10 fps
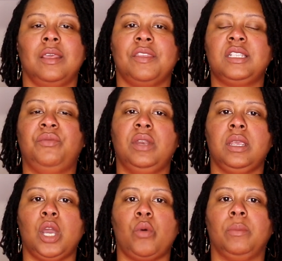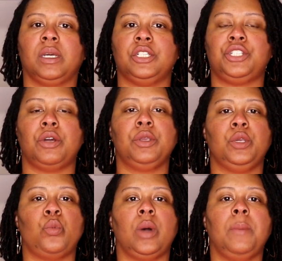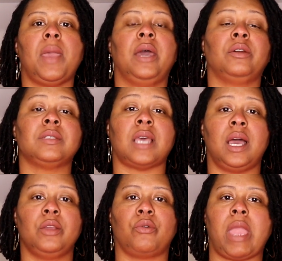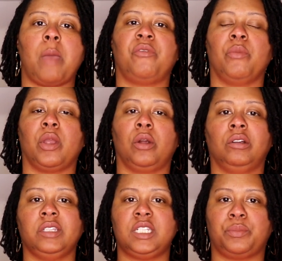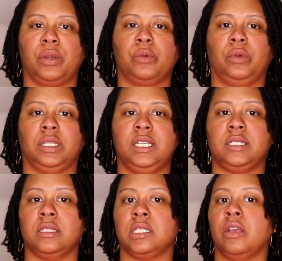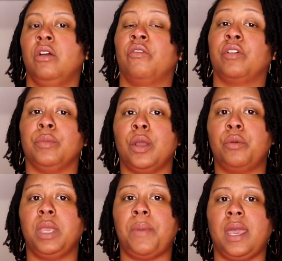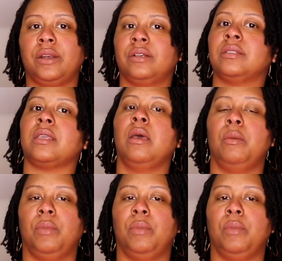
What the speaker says: and in this video I'm going to show you what patterns I grabbed from the early spring releases from Nomi Patterns,